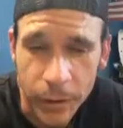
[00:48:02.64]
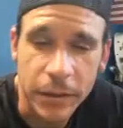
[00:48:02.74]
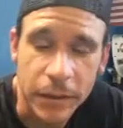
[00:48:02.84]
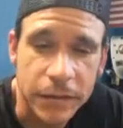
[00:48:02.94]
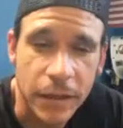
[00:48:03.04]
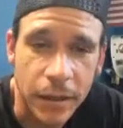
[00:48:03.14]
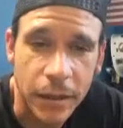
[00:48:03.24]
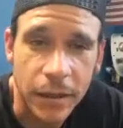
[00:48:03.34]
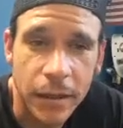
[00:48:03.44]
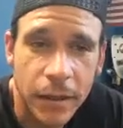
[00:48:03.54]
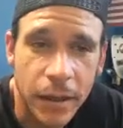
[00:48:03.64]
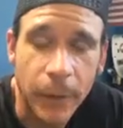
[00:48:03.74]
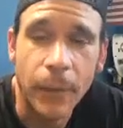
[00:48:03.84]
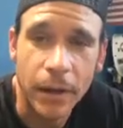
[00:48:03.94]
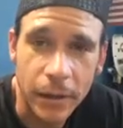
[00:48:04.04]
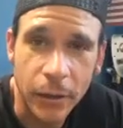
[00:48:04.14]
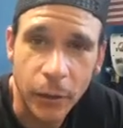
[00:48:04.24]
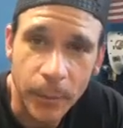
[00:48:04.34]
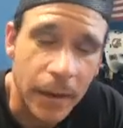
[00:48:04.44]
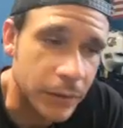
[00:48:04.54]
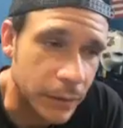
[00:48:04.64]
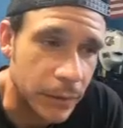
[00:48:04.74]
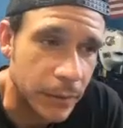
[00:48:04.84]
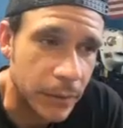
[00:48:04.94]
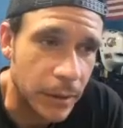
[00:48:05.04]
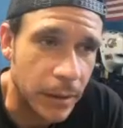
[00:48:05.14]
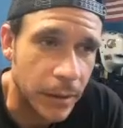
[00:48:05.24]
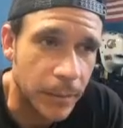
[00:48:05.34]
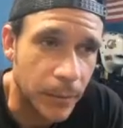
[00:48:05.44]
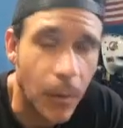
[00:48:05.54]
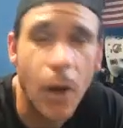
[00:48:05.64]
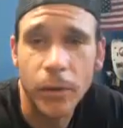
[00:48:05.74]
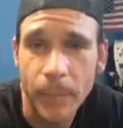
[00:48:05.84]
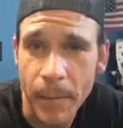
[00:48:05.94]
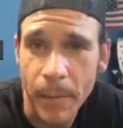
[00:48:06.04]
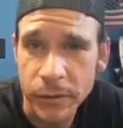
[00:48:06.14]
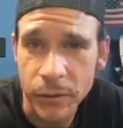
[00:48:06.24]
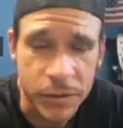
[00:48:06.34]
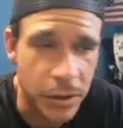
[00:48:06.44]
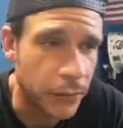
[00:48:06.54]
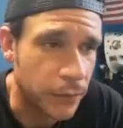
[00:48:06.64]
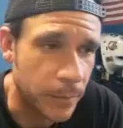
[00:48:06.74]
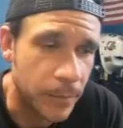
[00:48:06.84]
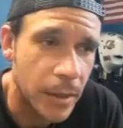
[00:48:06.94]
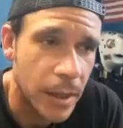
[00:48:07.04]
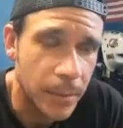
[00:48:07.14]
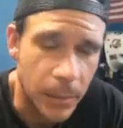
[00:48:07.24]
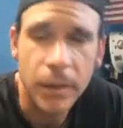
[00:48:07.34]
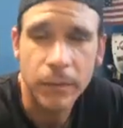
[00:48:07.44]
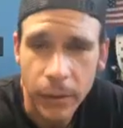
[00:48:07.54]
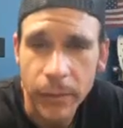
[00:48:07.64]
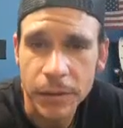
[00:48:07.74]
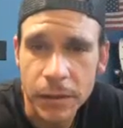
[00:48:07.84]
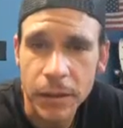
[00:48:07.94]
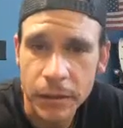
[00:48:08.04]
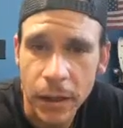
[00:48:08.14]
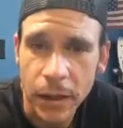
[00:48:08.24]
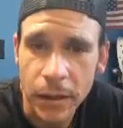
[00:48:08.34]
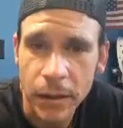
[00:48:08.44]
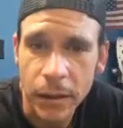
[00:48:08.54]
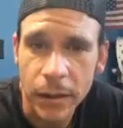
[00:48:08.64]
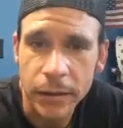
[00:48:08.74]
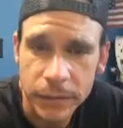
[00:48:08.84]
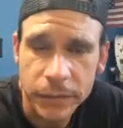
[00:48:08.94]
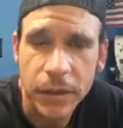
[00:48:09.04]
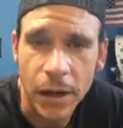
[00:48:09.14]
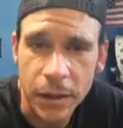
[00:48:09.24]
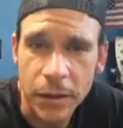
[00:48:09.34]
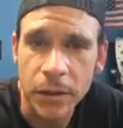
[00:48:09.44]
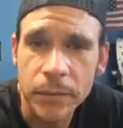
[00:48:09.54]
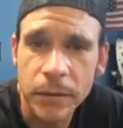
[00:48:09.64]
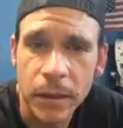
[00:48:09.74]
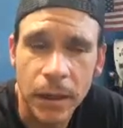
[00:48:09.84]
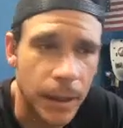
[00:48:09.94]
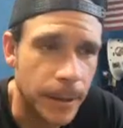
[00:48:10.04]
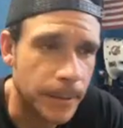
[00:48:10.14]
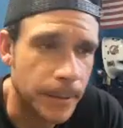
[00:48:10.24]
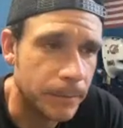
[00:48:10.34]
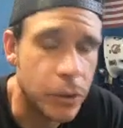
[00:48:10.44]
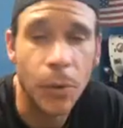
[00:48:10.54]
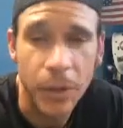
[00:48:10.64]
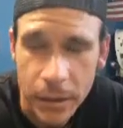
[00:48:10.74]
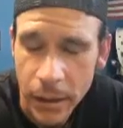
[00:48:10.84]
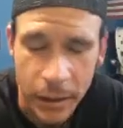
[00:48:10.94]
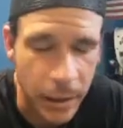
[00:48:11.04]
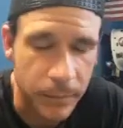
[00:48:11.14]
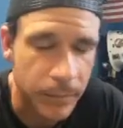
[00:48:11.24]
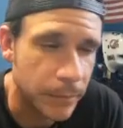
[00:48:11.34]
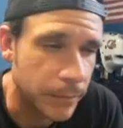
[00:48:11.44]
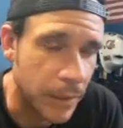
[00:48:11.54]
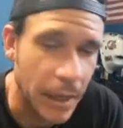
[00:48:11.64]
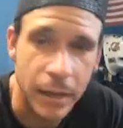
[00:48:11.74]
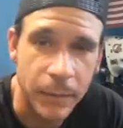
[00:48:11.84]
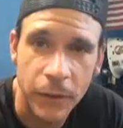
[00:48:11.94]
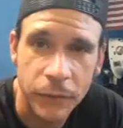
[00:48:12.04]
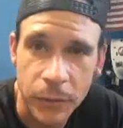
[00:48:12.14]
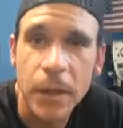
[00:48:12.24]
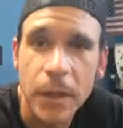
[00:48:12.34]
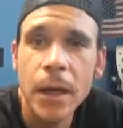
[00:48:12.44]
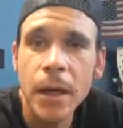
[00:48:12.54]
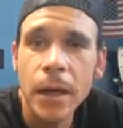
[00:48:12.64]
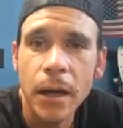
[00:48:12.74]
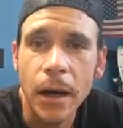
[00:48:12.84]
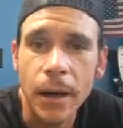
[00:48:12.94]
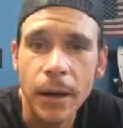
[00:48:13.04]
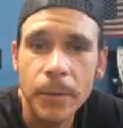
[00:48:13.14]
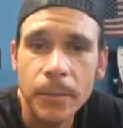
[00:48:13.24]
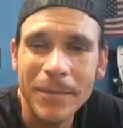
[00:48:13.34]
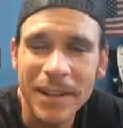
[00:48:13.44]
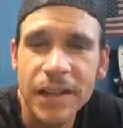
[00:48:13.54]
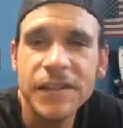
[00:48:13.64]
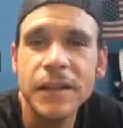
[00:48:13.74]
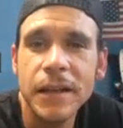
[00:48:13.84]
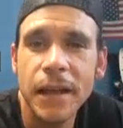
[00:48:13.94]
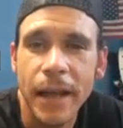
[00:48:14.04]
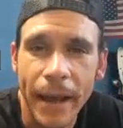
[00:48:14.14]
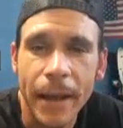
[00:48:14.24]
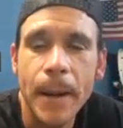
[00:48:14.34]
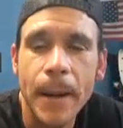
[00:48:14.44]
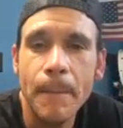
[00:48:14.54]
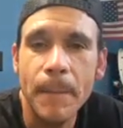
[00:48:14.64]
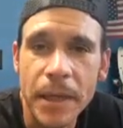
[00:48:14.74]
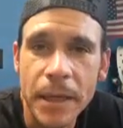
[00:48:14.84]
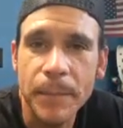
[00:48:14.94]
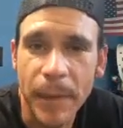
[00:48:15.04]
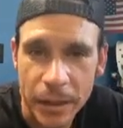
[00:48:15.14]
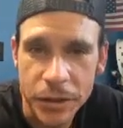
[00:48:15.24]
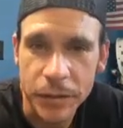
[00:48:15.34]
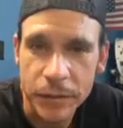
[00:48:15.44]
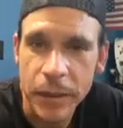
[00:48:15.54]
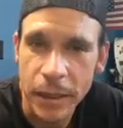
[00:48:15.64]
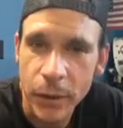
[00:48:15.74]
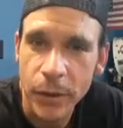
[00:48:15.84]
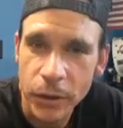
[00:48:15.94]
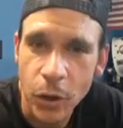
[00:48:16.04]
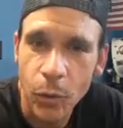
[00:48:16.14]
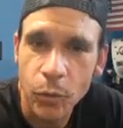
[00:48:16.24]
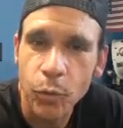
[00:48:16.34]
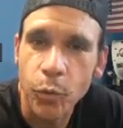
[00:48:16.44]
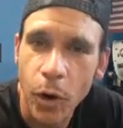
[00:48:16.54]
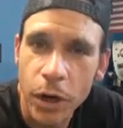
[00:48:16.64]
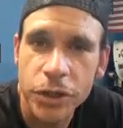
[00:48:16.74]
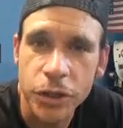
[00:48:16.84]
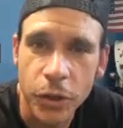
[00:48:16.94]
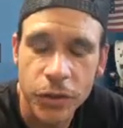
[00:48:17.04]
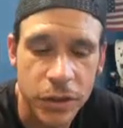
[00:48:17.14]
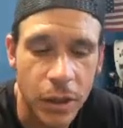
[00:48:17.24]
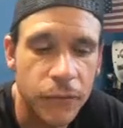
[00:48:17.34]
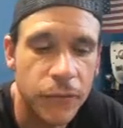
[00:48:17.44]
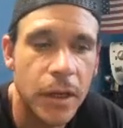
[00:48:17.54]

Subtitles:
of the things that, ironically, going back to, all of my mentors, but originally, Scotty, Tony, I can't thank him enough too. Uh, Listen and be patient. Don't rush yourself,